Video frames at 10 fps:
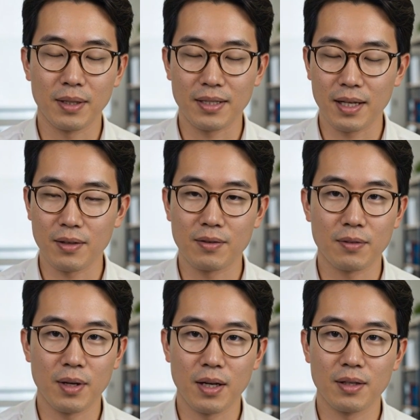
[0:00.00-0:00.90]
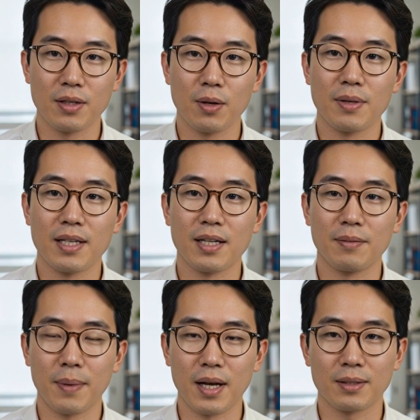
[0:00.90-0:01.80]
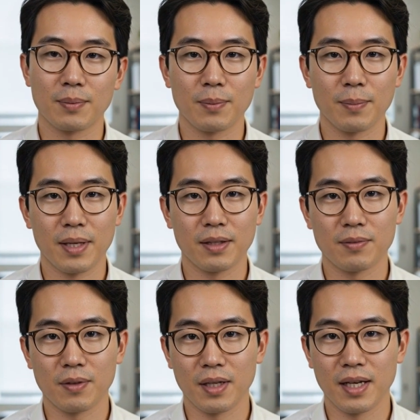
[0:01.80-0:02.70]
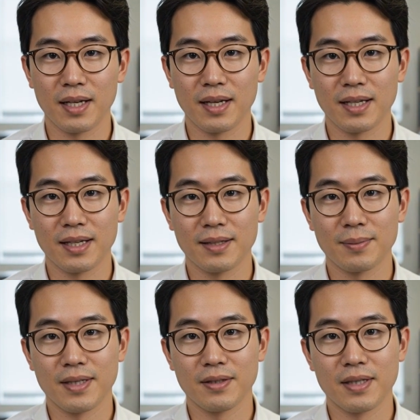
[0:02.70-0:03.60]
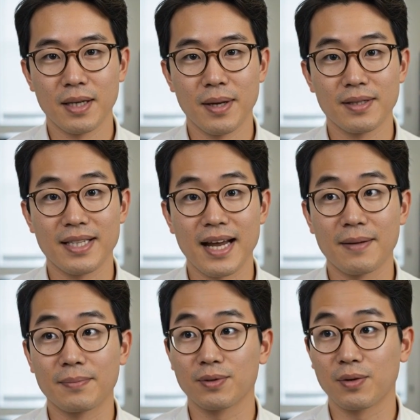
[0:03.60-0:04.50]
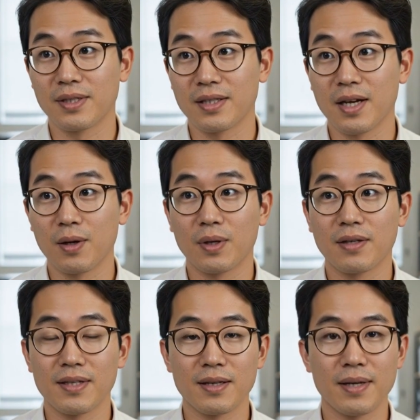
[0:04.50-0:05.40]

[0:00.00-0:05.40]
undiscovered flaw nobody could have possibly prepared for. It's specifically about the gap between when a fix